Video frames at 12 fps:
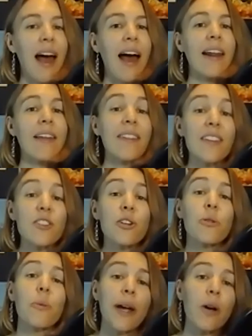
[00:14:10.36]
And I think that's a
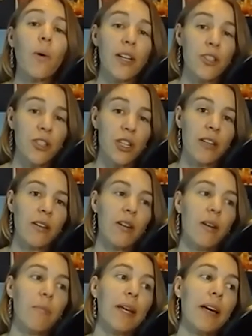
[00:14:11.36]
great question,
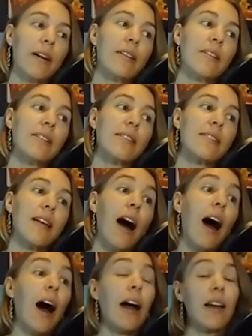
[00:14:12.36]
because
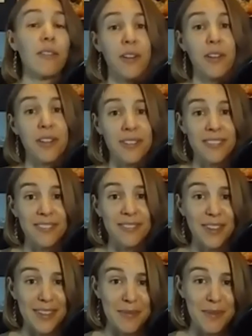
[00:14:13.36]
I have fallen
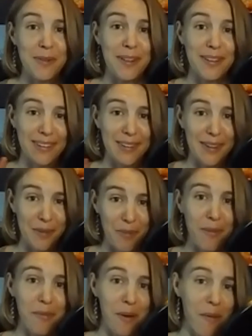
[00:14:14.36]
victim to what the
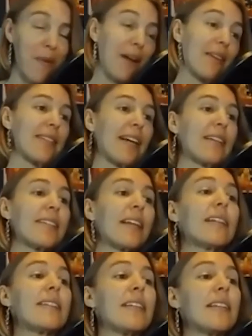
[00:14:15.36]
problem I'm about to say is that
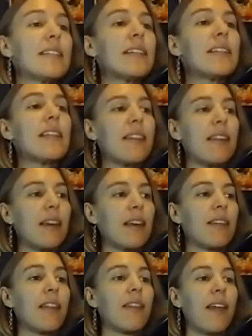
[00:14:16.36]
it's easy to think
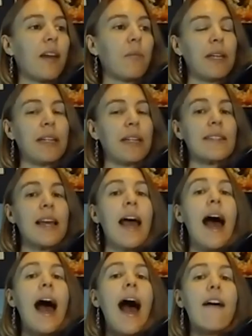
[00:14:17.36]
that then it means
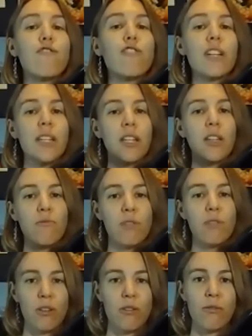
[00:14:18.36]
everything you
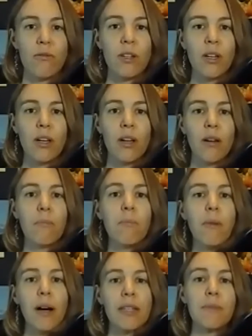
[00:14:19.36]
do
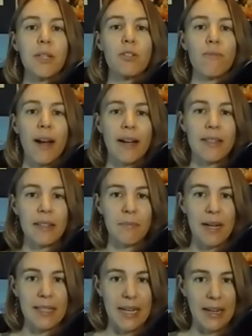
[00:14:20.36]
must be directed
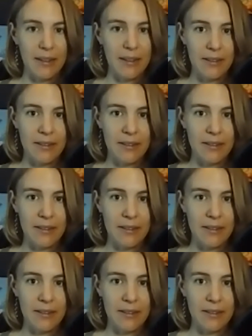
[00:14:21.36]
by data.